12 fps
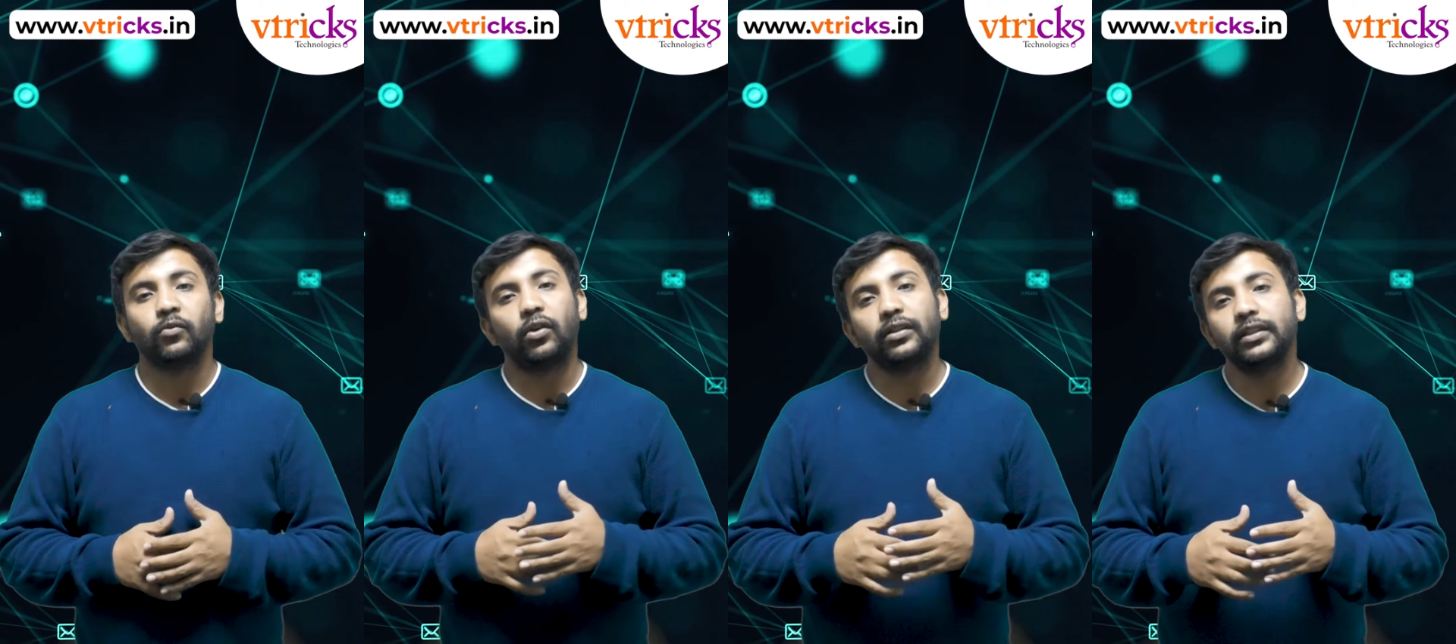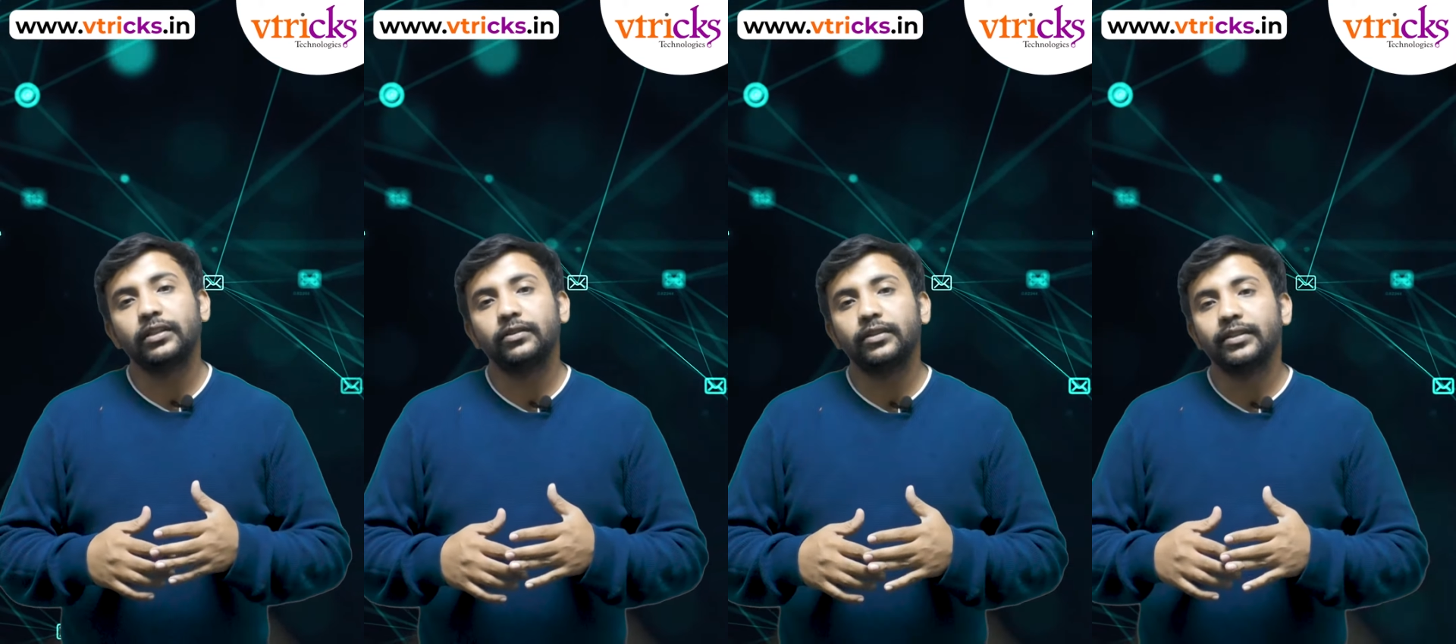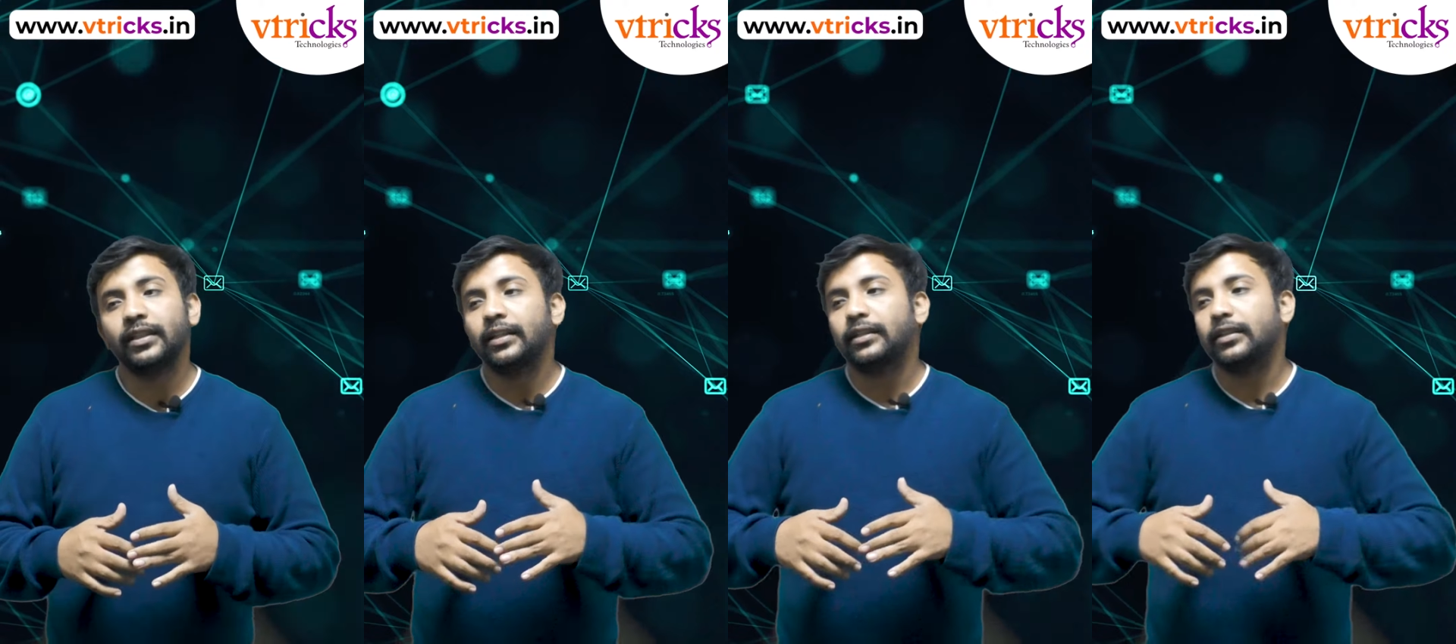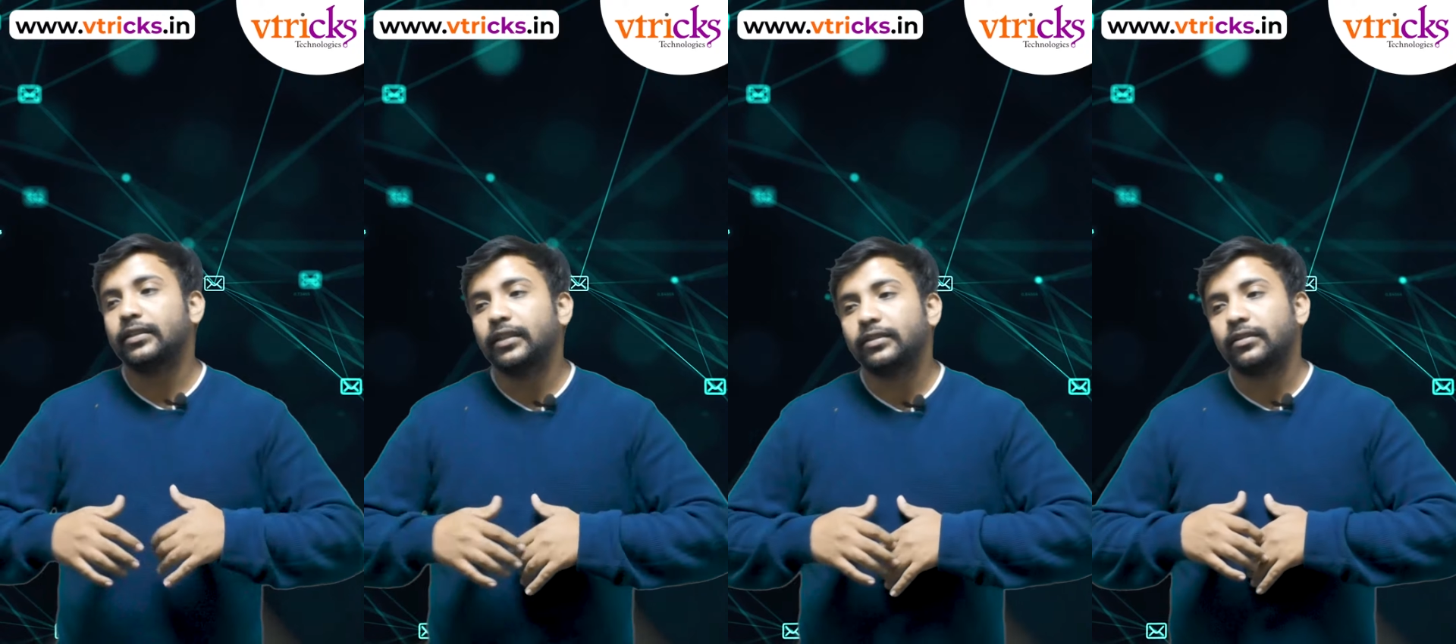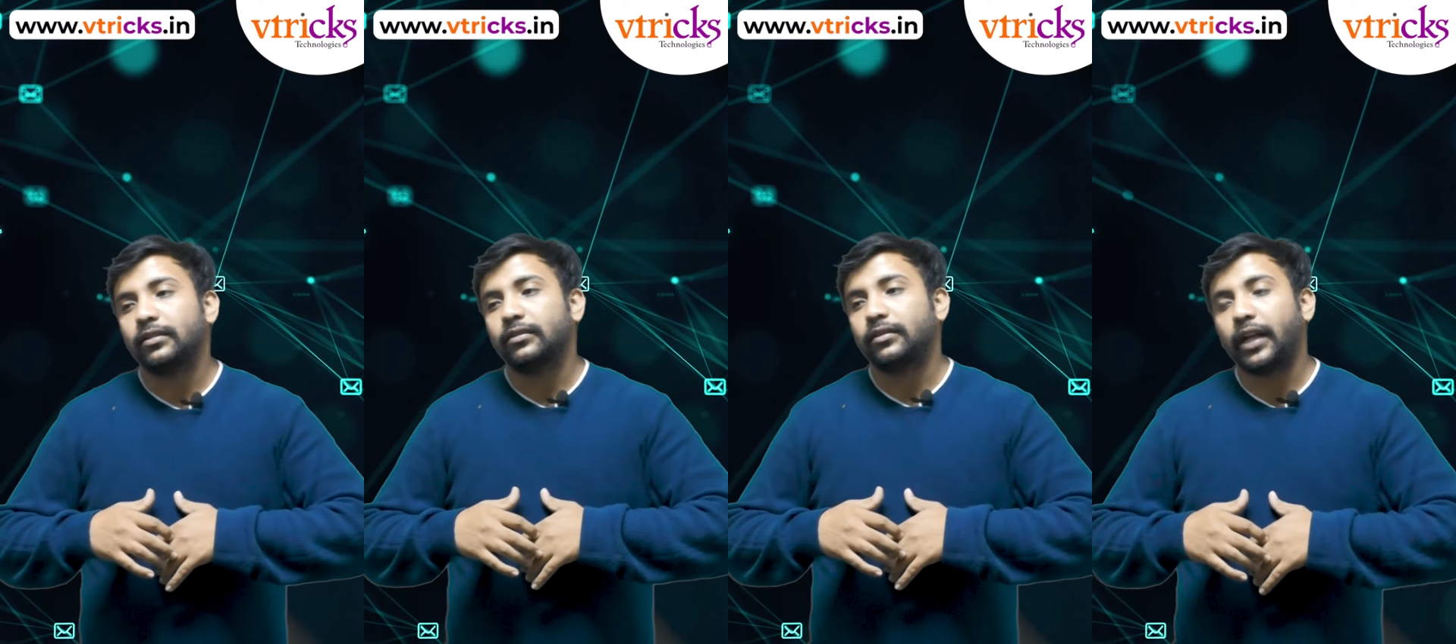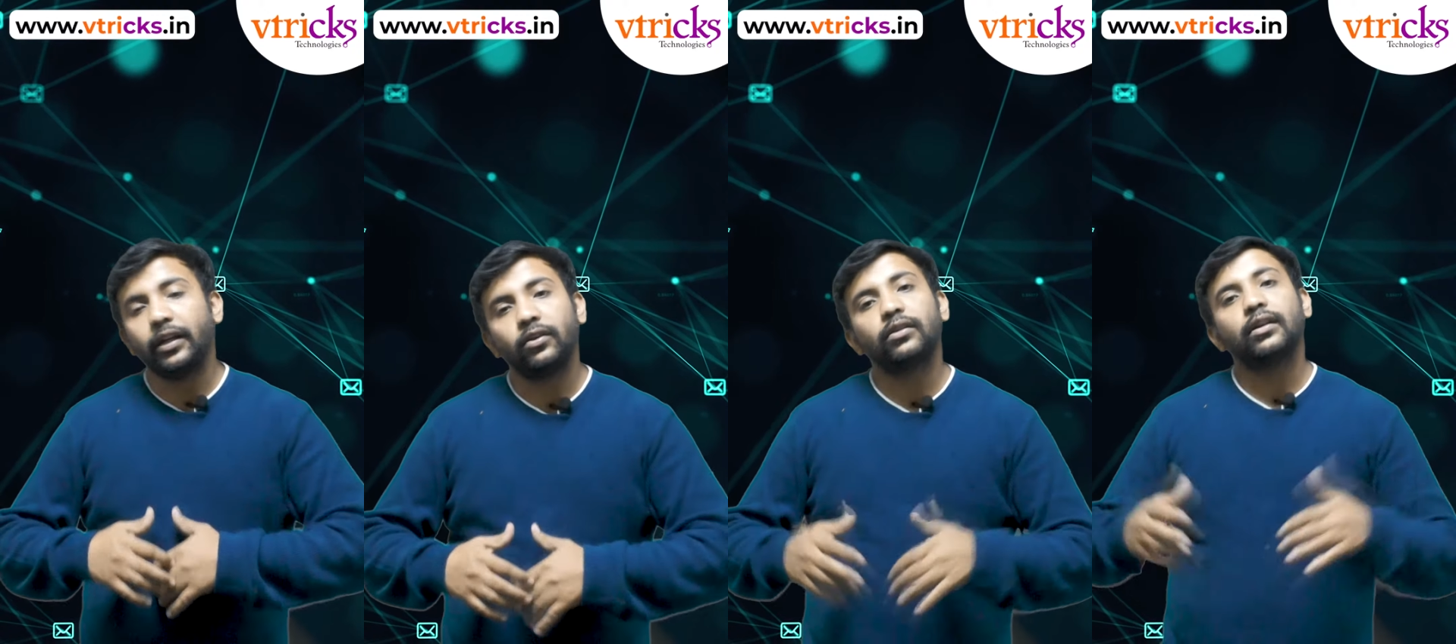what they do is they just
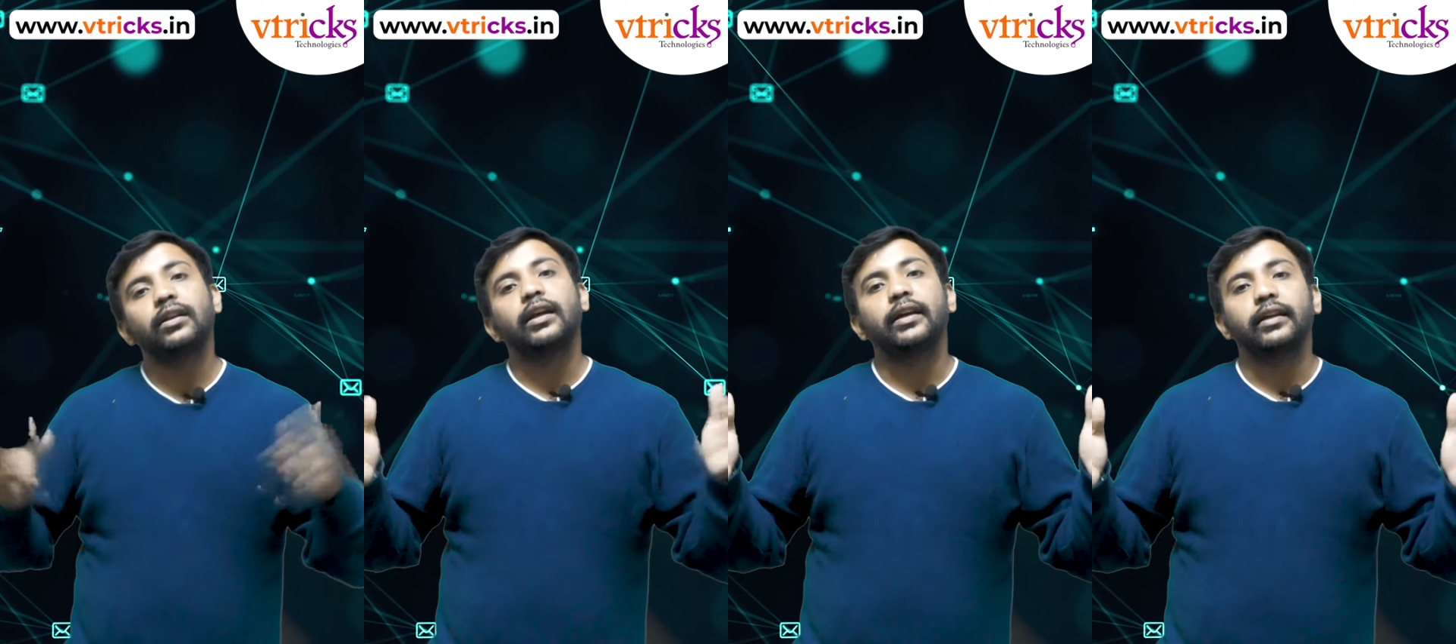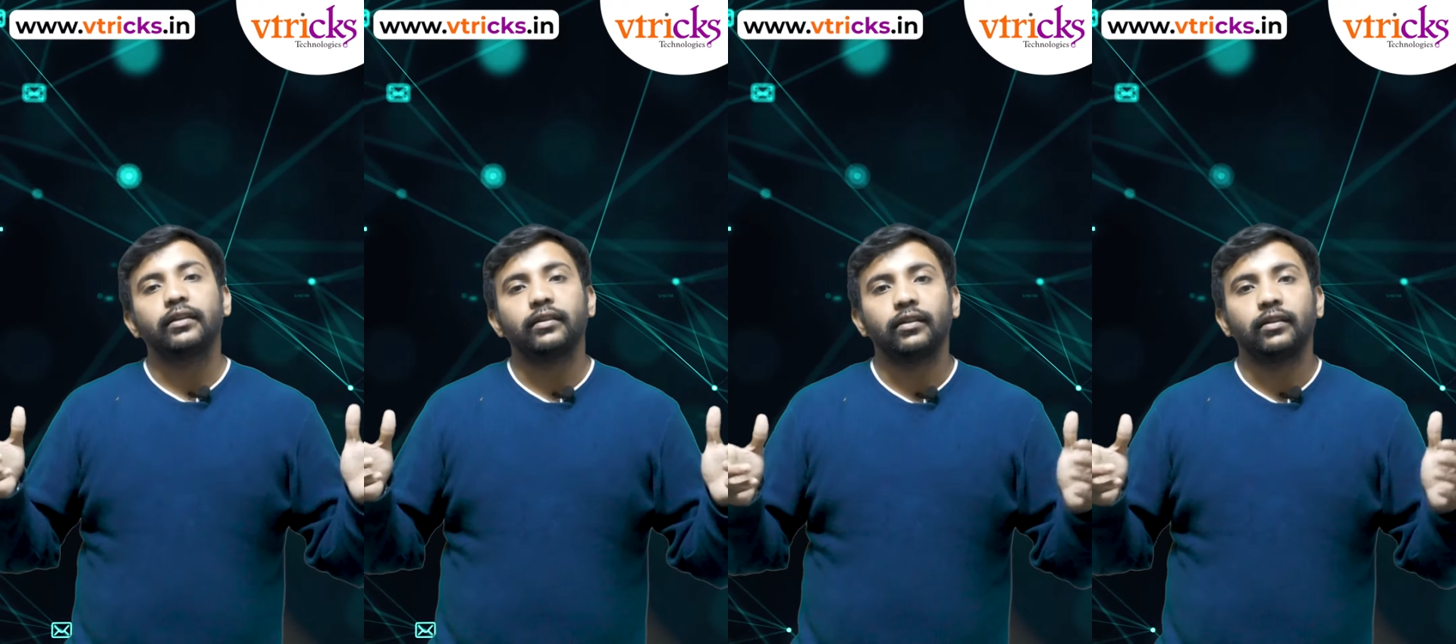try to learn ai